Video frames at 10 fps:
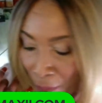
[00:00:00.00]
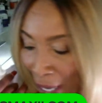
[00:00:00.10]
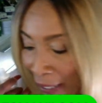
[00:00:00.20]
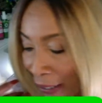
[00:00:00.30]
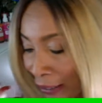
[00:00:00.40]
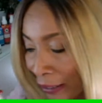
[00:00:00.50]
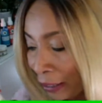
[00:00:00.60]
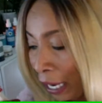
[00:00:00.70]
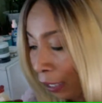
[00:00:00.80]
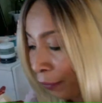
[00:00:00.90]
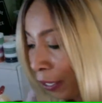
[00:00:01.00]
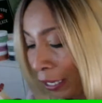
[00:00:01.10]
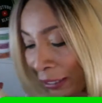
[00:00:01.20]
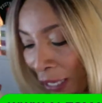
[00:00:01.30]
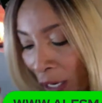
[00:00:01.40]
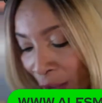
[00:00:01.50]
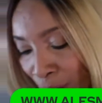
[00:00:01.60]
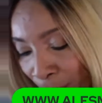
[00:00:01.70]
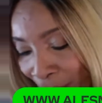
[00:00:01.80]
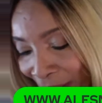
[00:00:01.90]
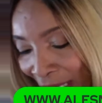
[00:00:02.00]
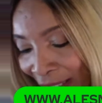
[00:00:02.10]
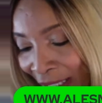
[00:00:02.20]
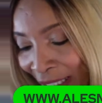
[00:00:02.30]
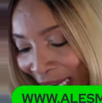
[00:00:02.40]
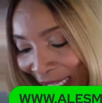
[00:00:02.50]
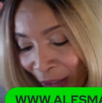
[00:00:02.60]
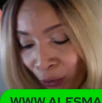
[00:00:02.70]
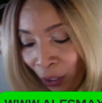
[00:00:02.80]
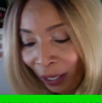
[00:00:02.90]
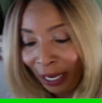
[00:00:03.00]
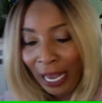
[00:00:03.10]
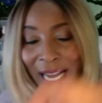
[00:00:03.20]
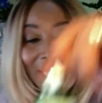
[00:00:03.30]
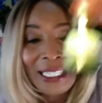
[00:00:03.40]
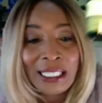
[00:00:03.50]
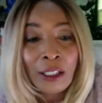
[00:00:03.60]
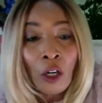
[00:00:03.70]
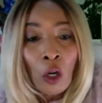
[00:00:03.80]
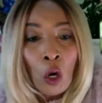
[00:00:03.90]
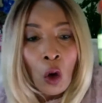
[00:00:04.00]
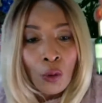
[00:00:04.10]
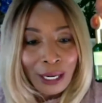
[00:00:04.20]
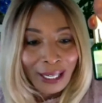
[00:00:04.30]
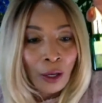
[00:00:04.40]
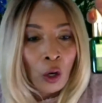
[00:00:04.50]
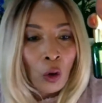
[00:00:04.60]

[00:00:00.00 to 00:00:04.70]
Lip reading: by itself. It's 100% natural, and it is loaded